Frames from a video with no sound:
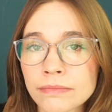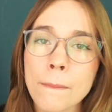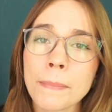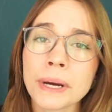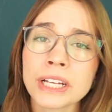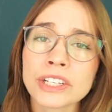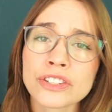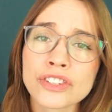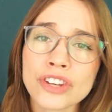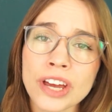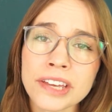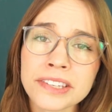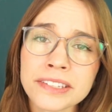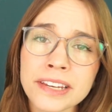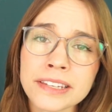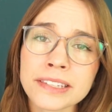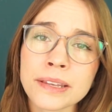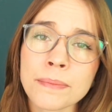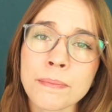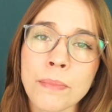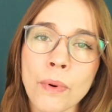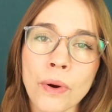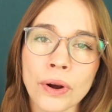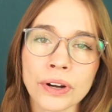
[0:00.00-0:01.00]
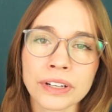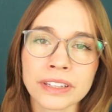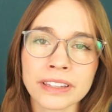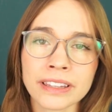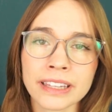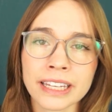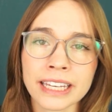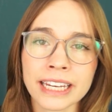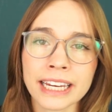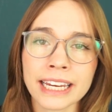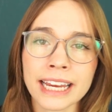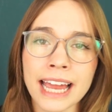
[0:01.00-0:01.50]
But just as
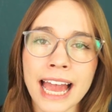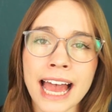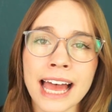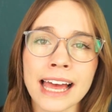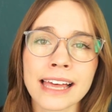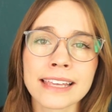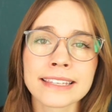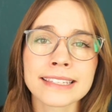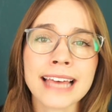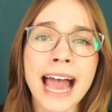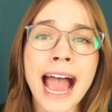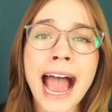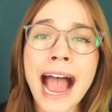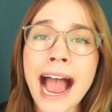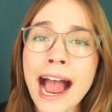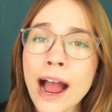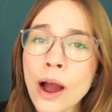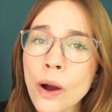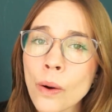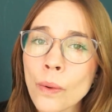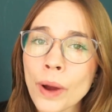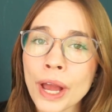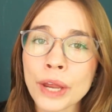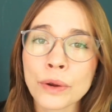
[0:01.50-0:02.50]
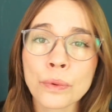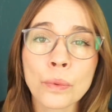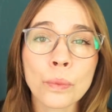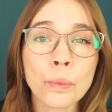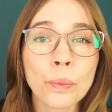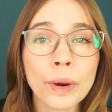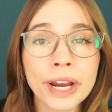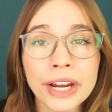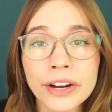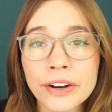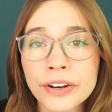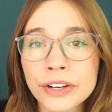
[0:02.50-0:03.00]
importantly as how and
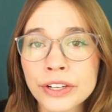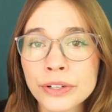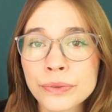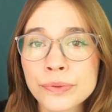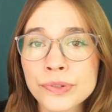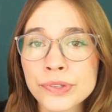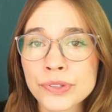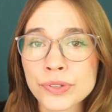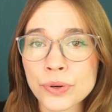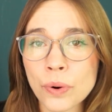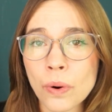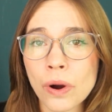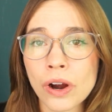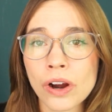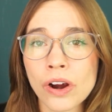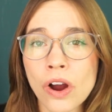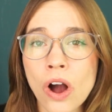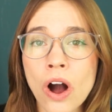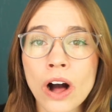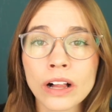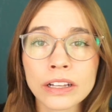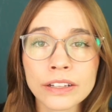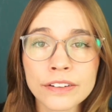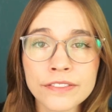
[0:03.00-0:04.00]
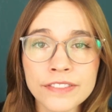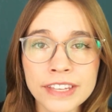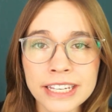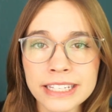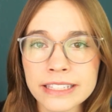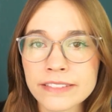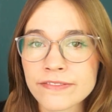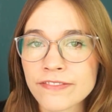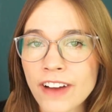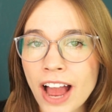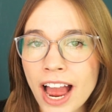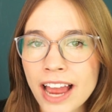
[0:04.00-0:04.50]
where you store all of
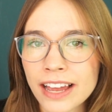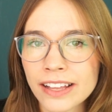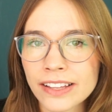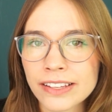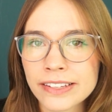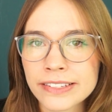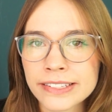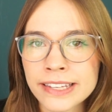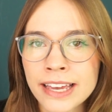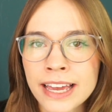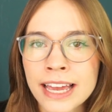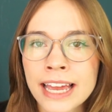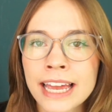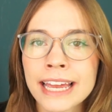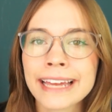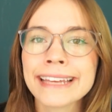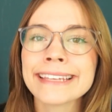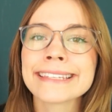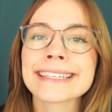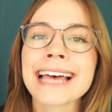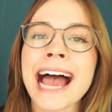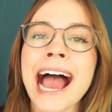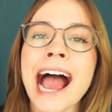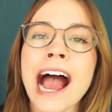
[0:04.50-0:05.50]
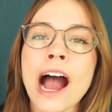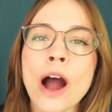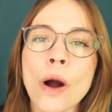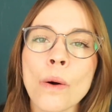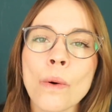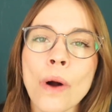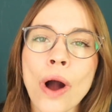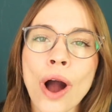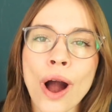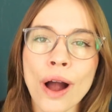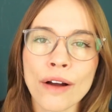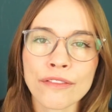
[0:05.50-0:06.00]
these files is
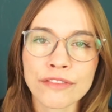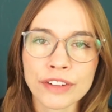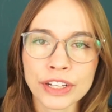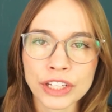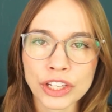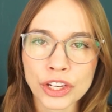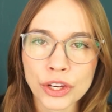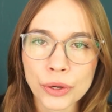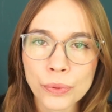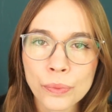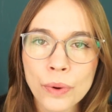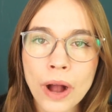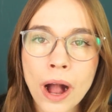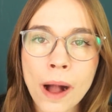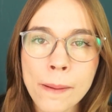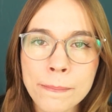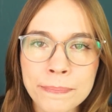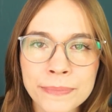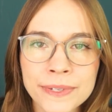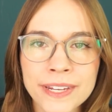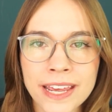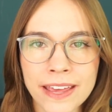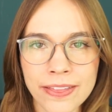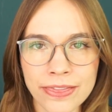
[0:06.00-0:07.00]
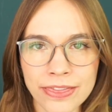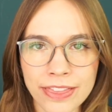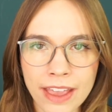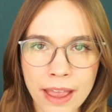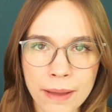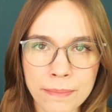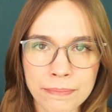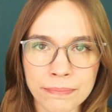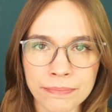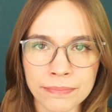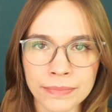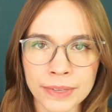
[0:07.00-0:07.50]
how often you update
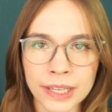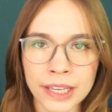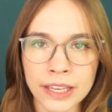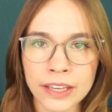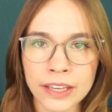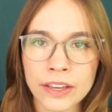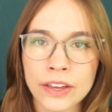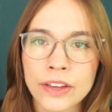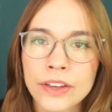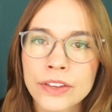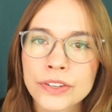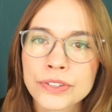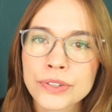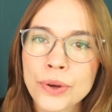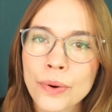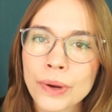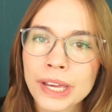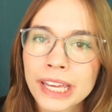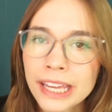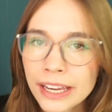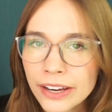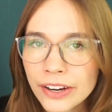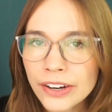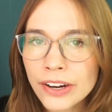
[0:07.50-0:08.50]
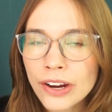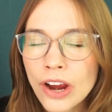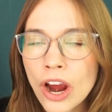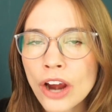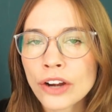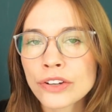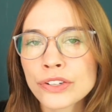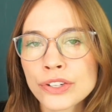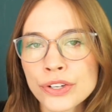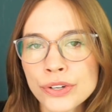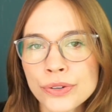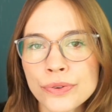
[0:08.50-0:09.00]
them. So here
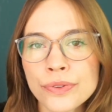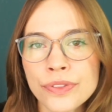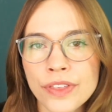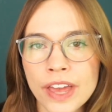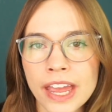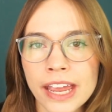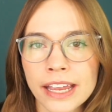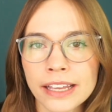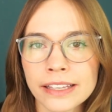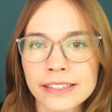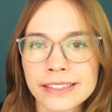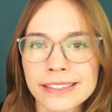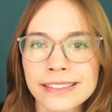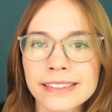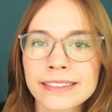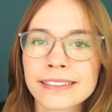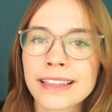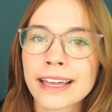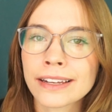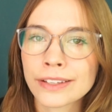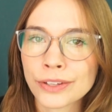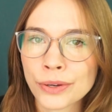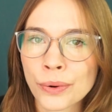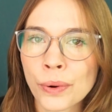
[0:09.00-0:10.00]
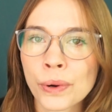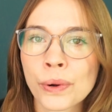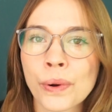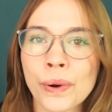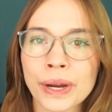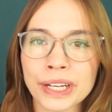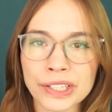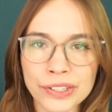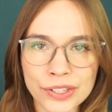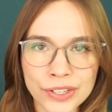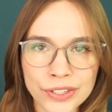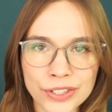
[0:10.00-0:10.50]
are 2 things that you're
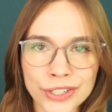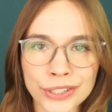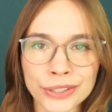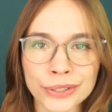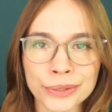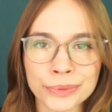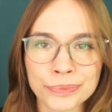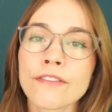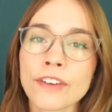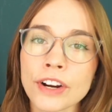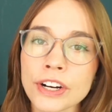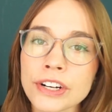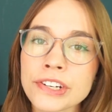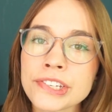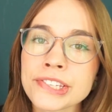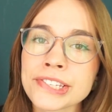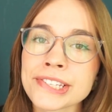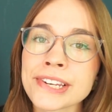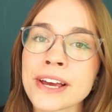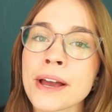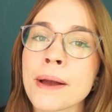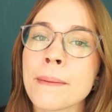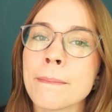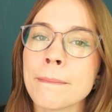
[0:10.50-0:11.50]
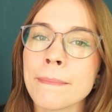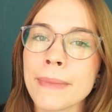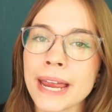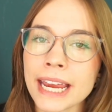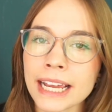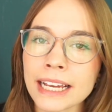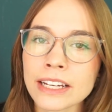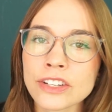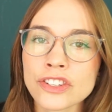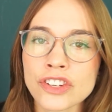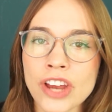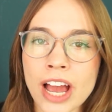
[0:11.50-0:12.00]
going to do. First,
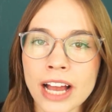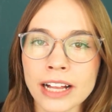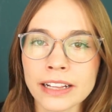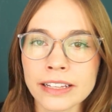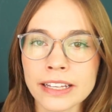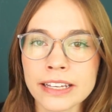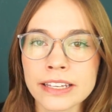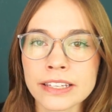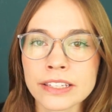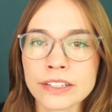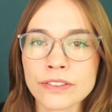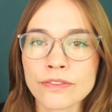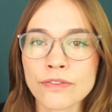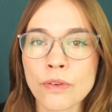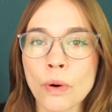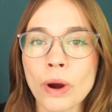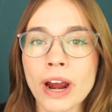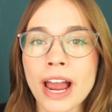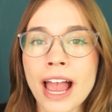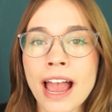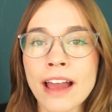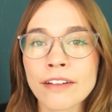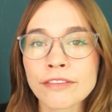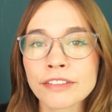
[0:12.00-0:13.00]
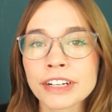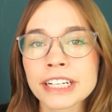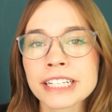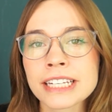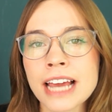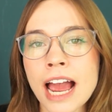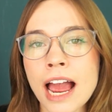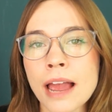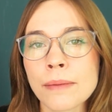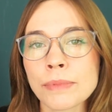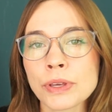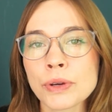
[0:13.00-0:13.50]
make a checklist for every
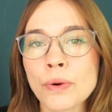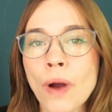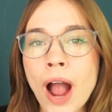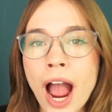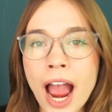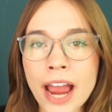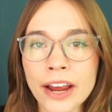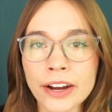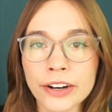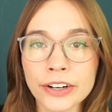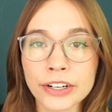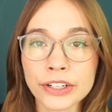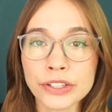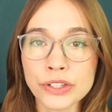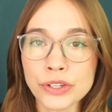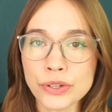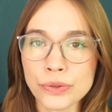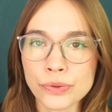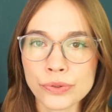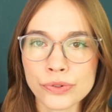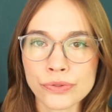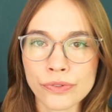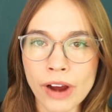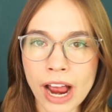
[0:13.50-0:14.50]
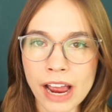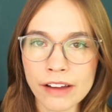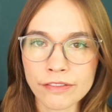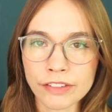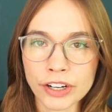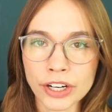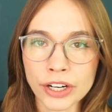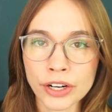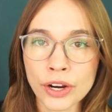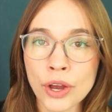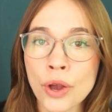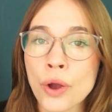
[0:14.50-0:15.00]
time you hire a new
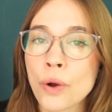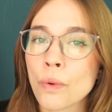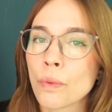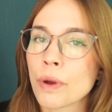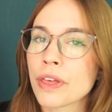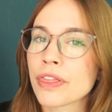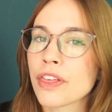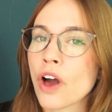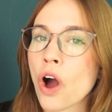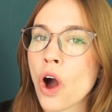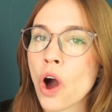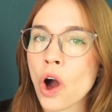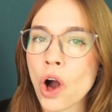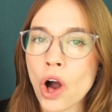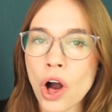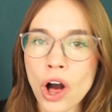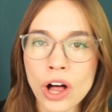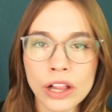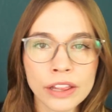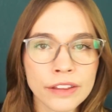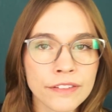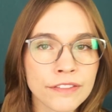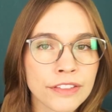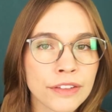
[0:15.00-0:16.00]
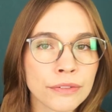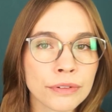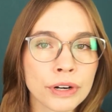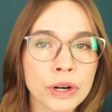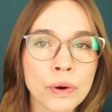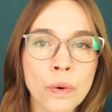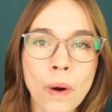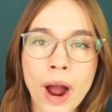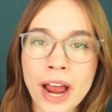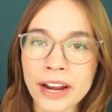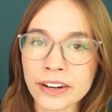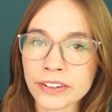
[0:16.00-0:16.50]
driver with all of the
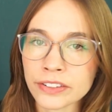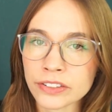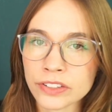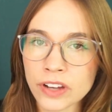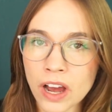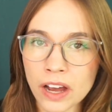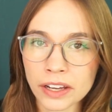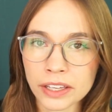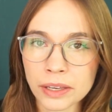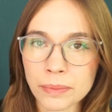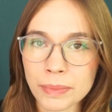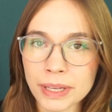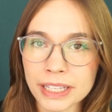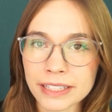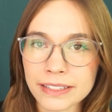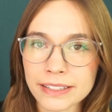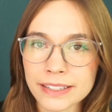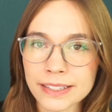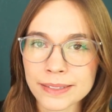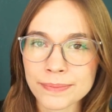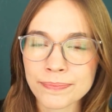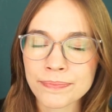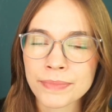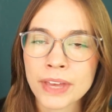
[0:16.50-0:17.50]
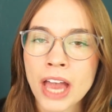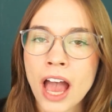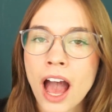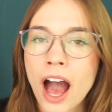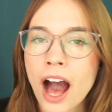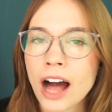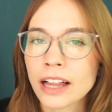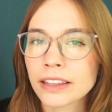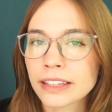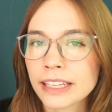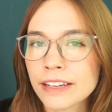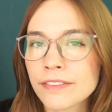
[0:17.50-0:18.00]
required documents.
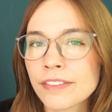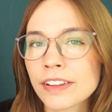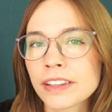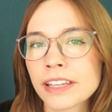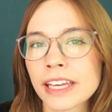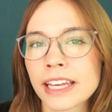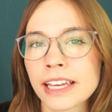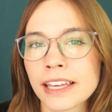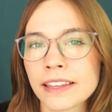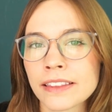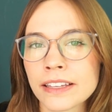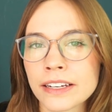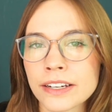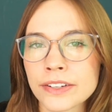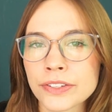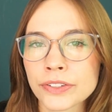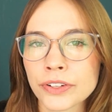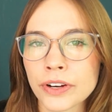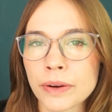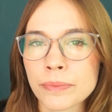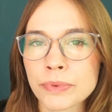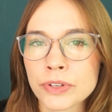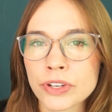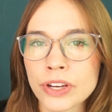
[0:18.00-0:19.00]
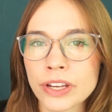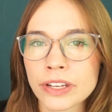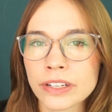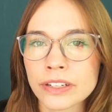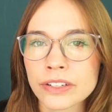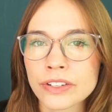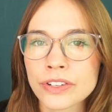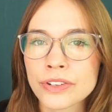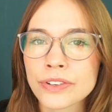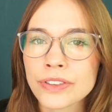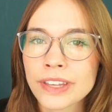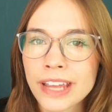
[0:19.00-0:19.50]
I'll leave a link in the
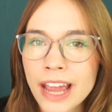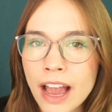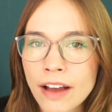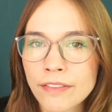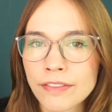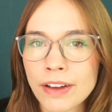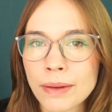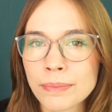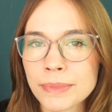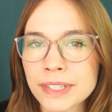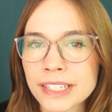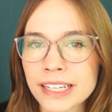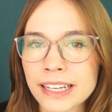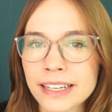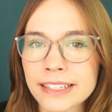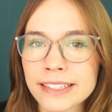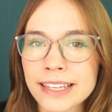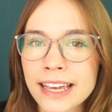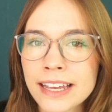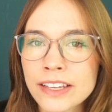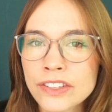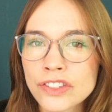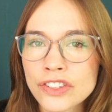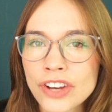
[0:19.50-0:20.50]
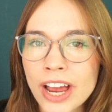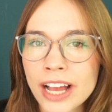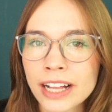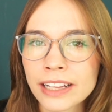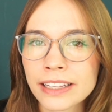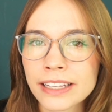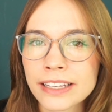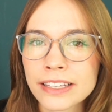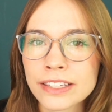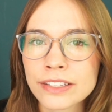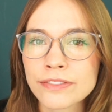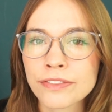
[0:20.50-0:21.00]
description to the FMCSA's
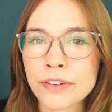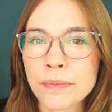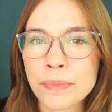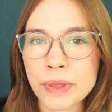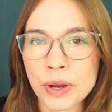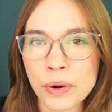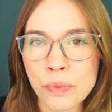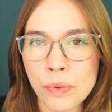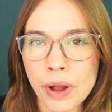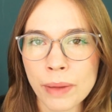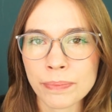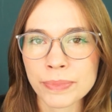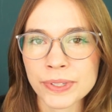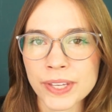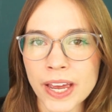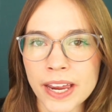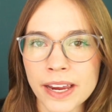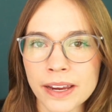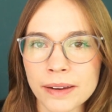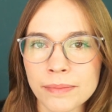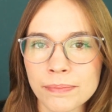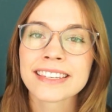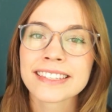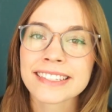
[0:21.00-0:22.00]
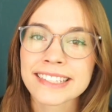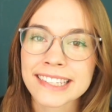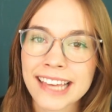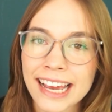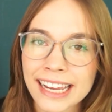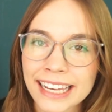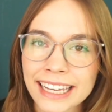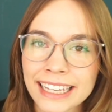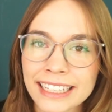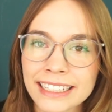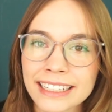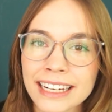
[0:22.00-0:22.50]
checklist from their website.
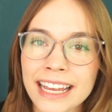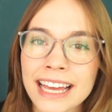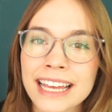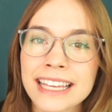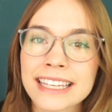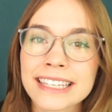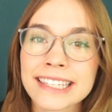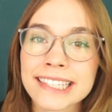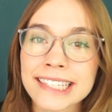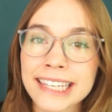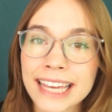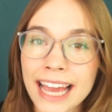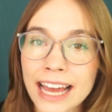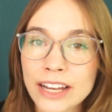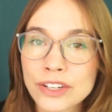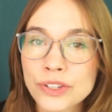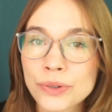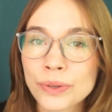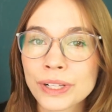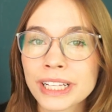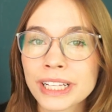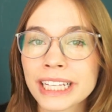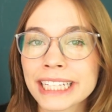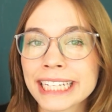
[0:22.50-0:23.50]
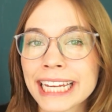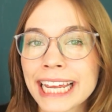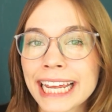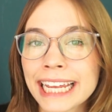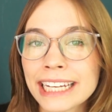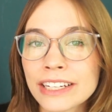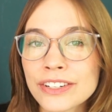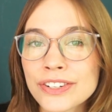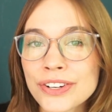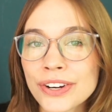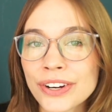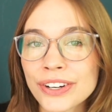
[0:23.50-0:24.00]
Second, schedule an
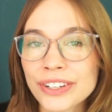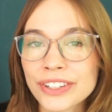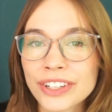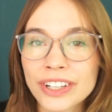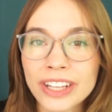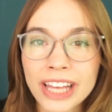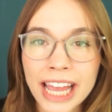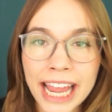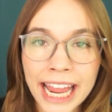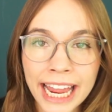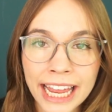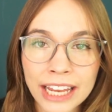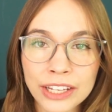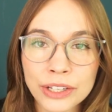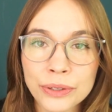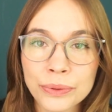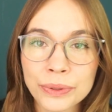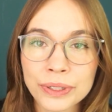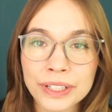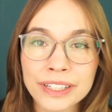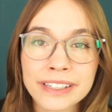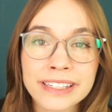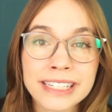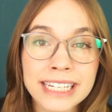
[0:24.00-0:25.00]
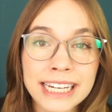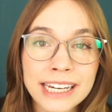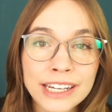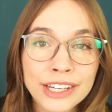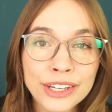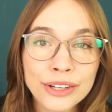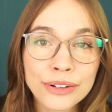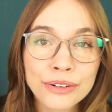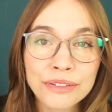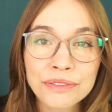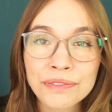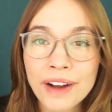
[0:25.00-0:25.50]
internal annual
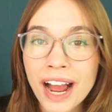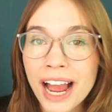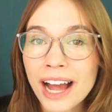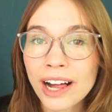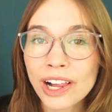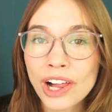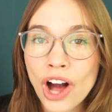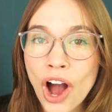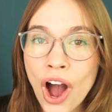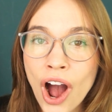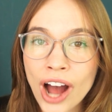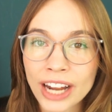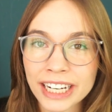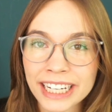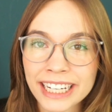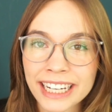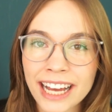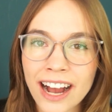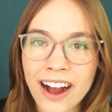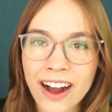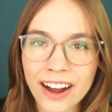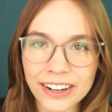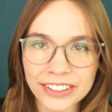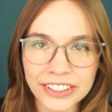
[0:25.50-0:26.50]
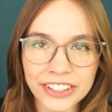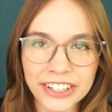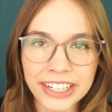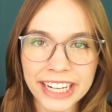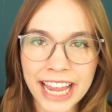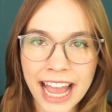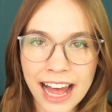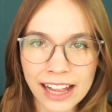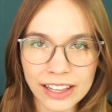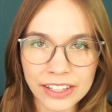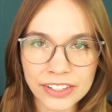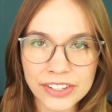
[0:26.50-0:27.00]
DQ file audit on your
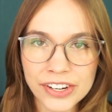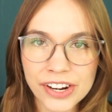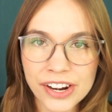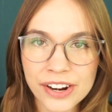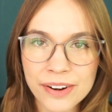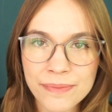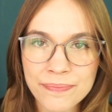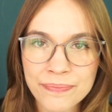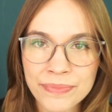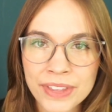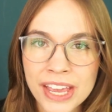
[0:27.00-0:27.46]
calendar.